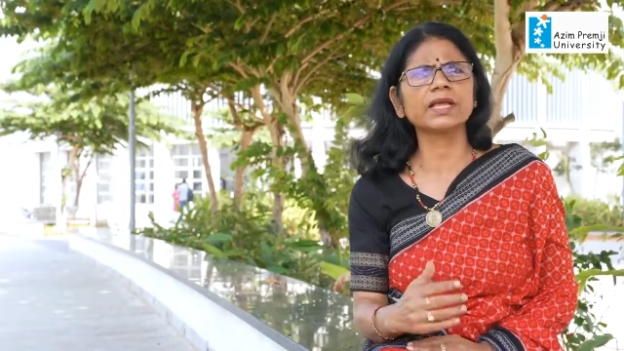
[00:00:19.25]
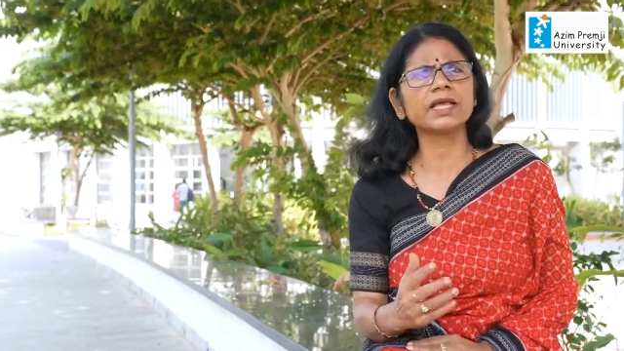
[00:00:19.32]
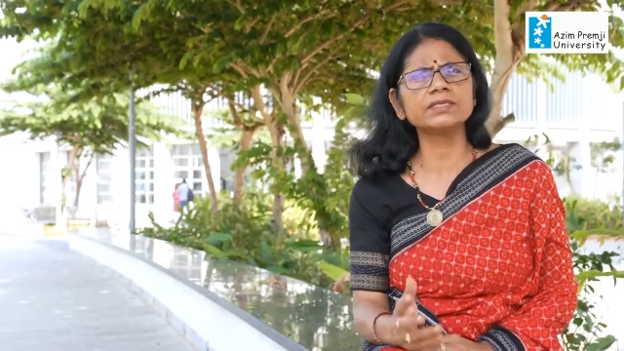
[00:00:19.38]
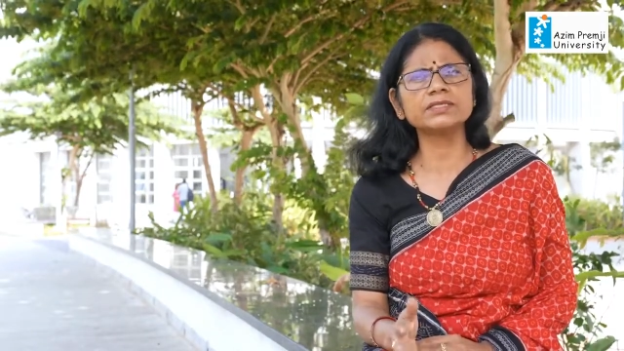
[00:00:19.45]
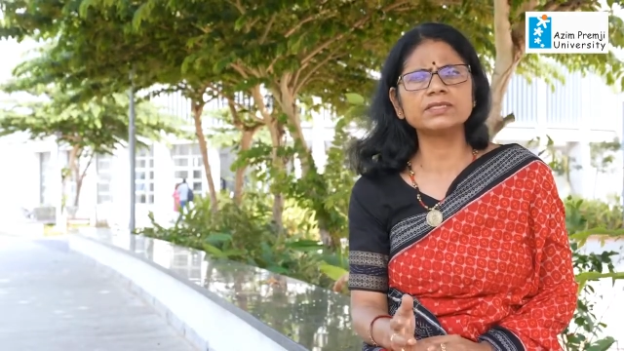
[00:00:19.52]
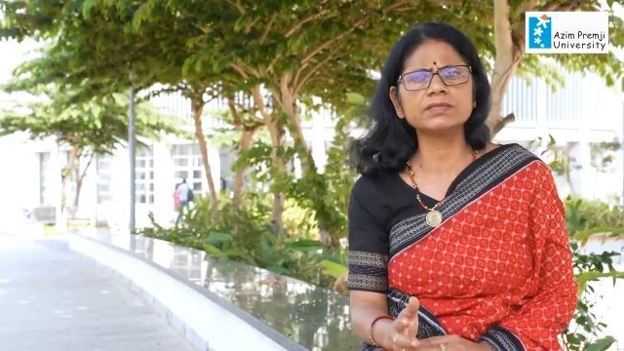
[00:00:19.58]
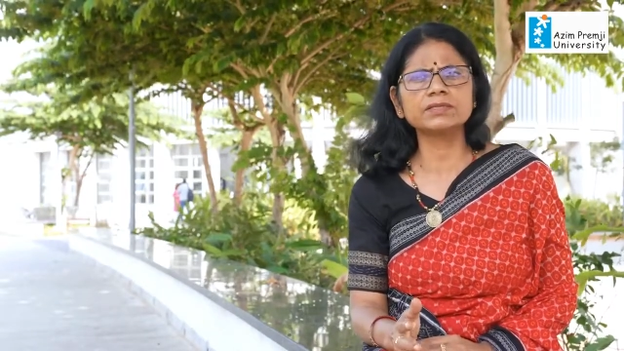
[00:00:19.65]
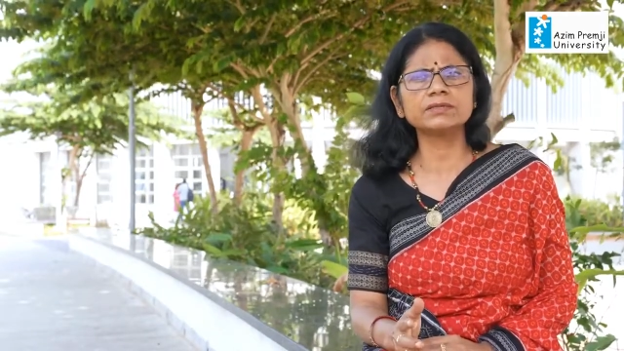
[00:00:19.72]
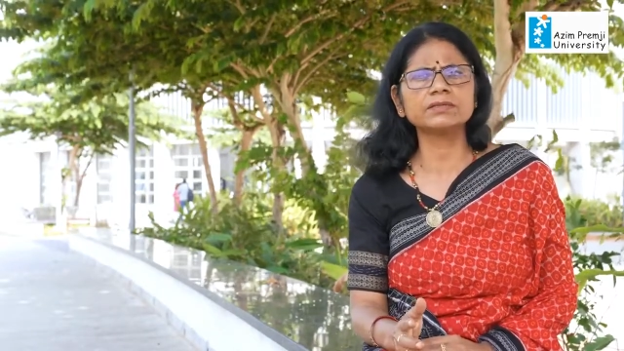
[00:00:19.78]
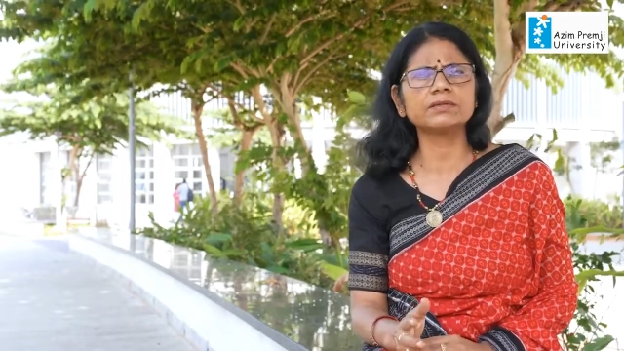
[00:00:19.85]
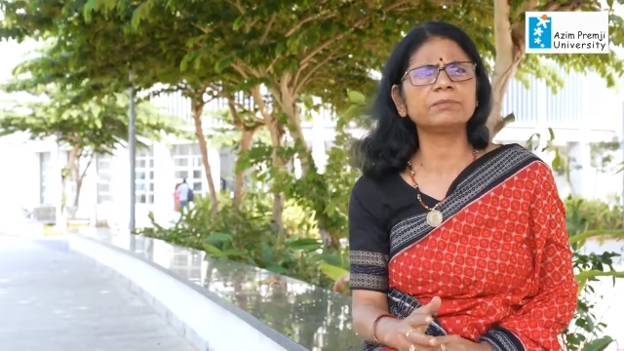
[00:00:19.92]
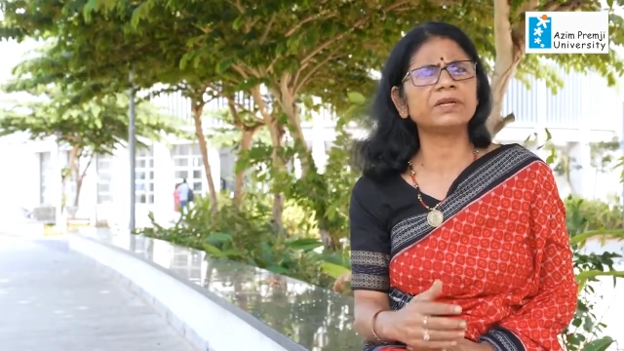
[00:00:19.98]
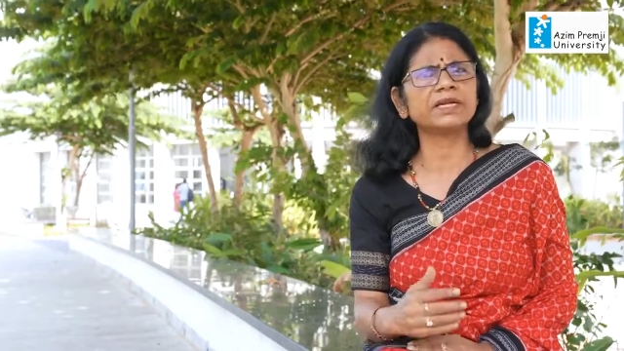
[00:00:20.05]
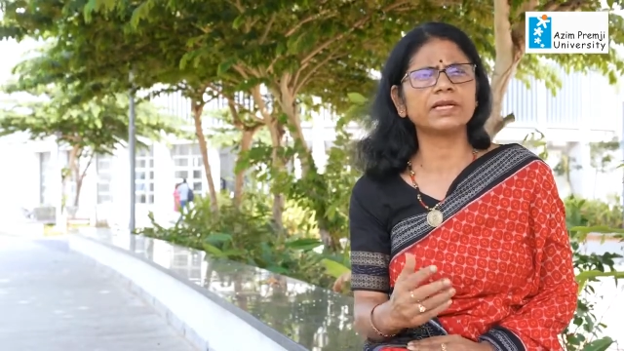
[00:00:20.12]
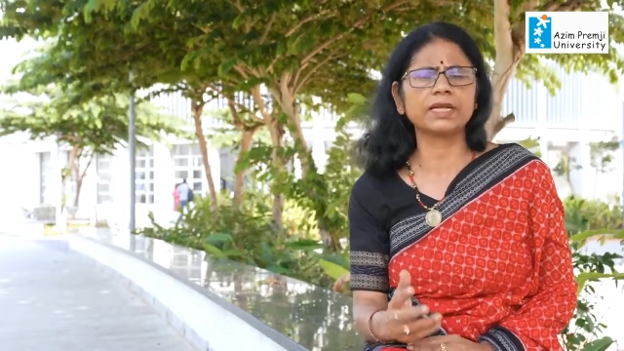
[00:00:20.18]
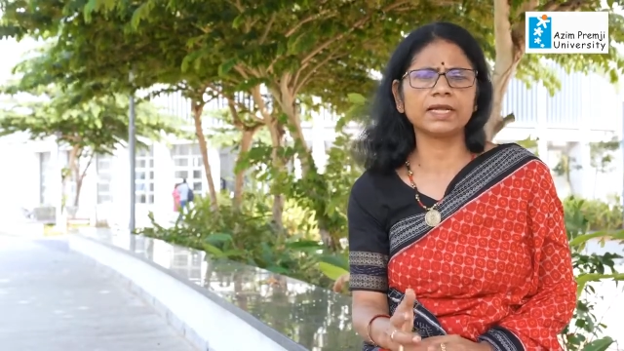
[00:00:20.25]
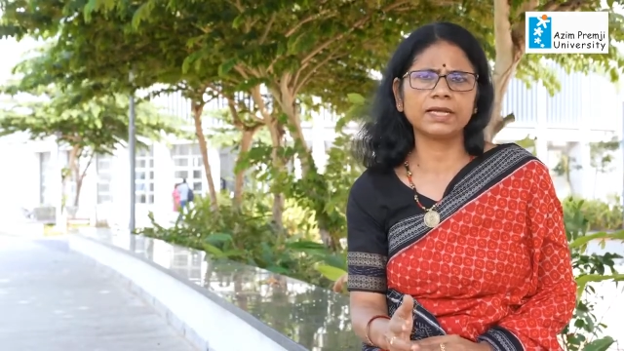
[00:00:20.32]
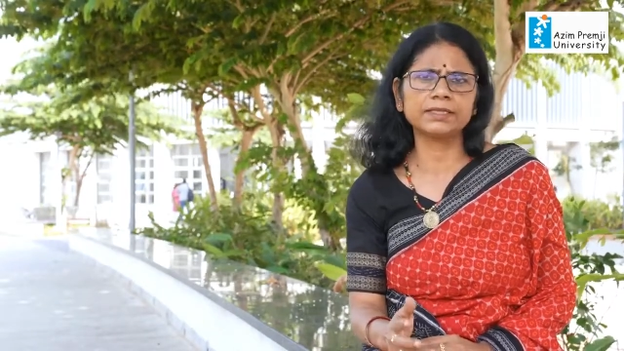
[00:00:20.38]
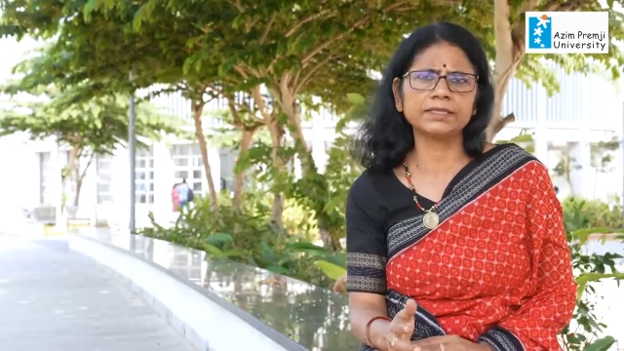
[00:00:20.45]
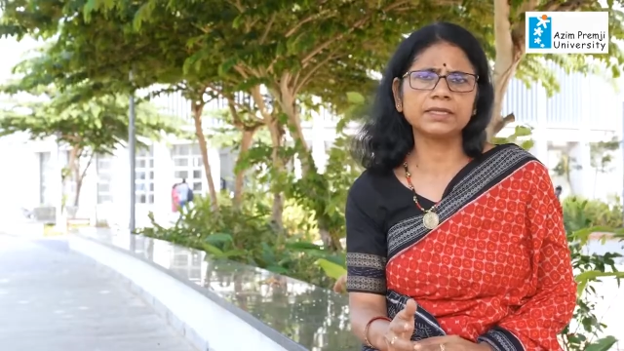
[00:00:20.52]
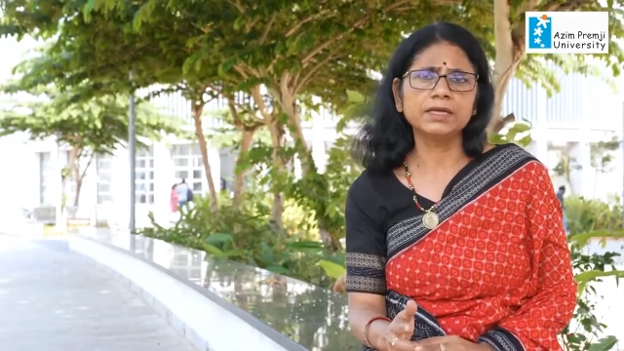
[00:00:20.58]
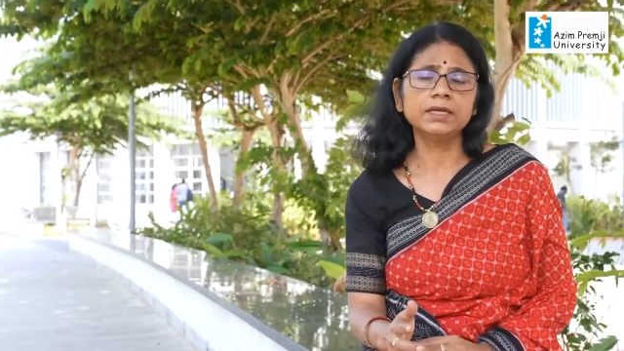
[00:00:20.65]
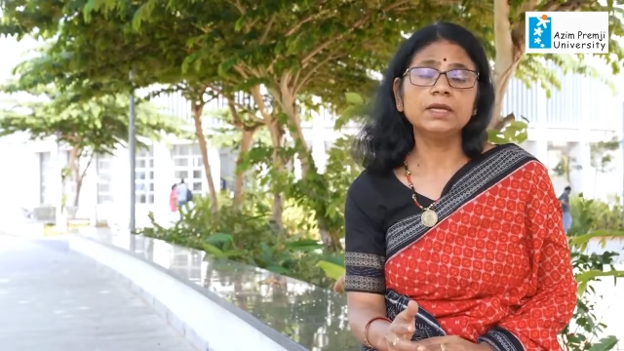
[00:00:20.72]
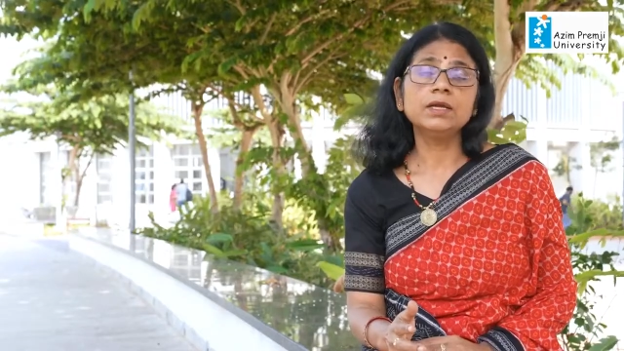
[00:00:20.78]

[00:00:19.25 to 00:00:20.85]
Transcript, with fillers: cancer, mental health.